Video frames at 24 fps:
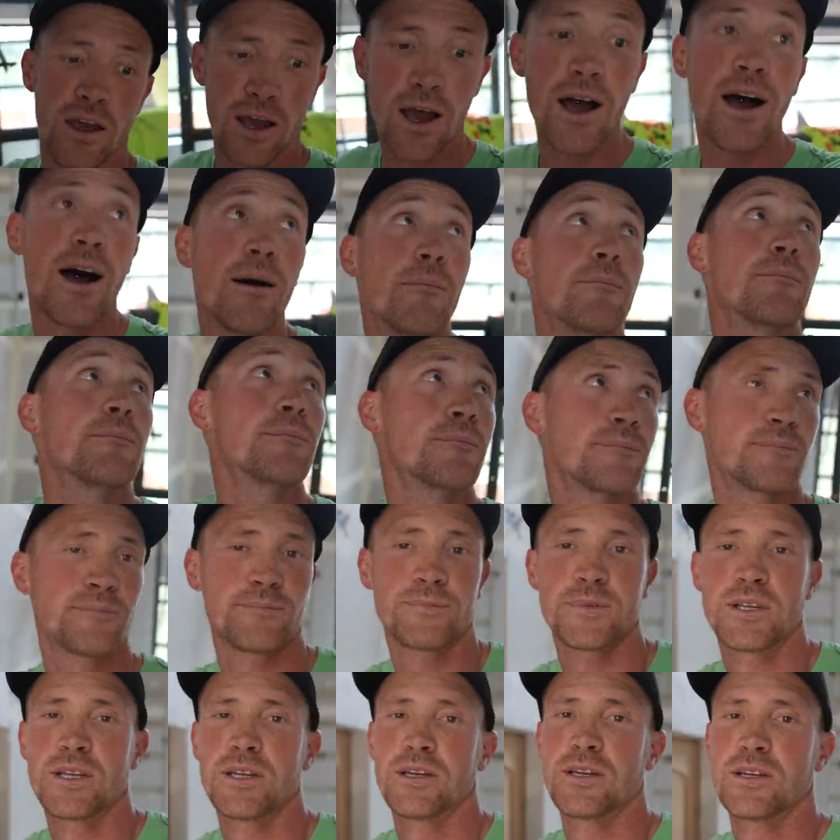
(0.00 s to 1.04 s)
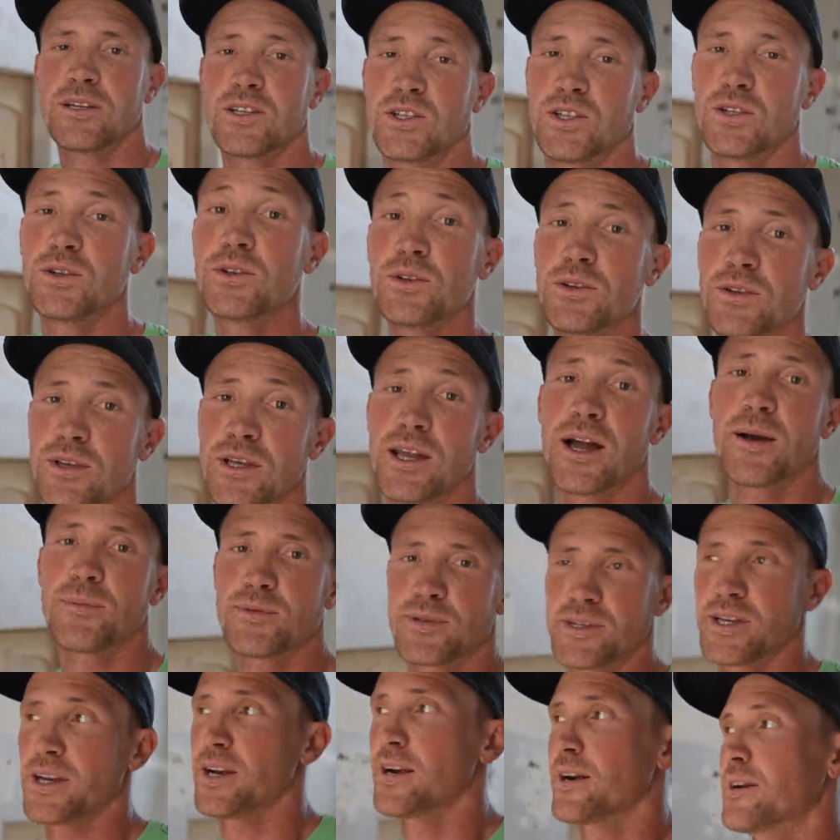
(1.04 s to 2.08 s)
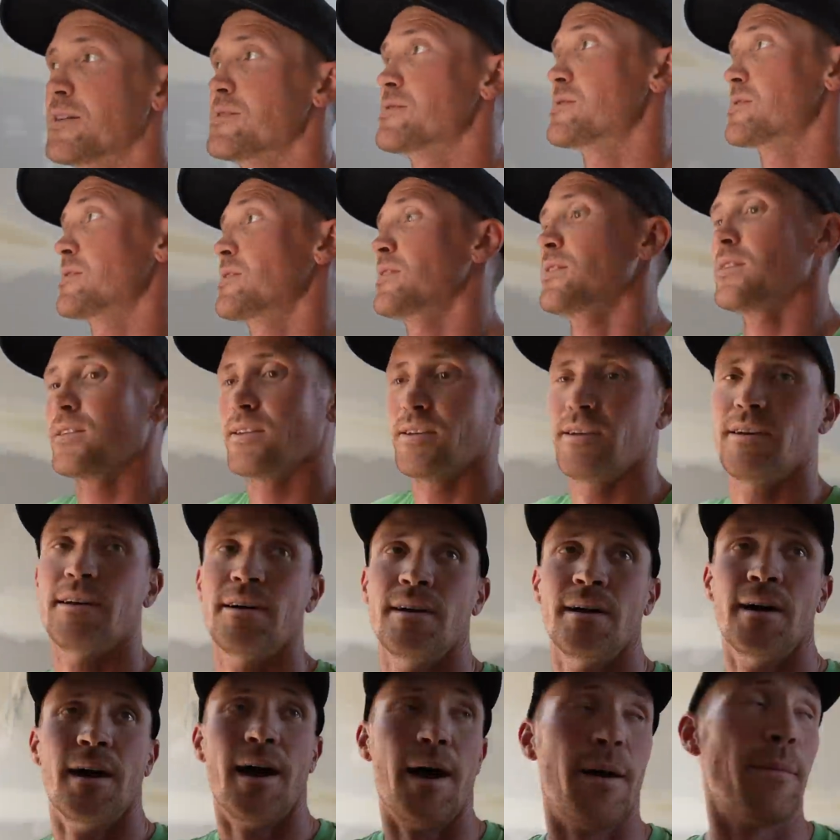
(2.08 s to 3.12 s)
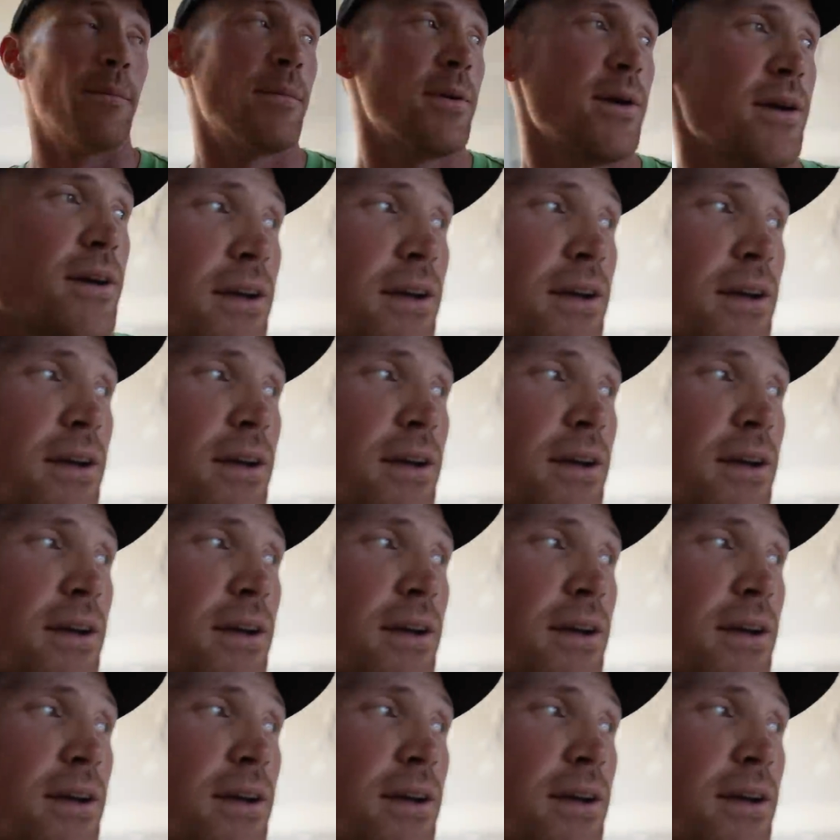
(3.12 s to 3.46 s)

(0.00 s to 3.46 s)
up to the upstairs. I'm